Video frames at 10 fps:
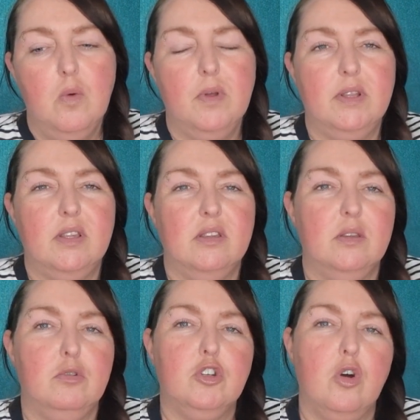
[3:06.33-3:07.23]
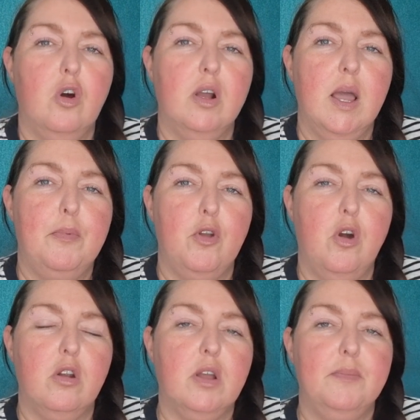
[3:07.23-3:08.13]
when they were talking
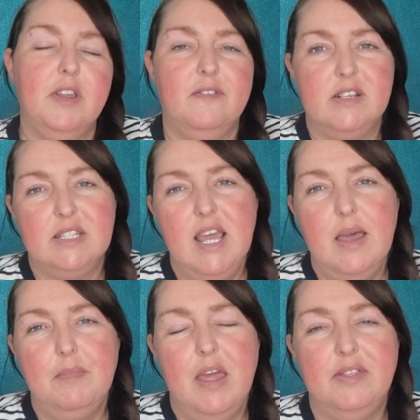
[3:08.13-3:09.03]
about her coming to visit him,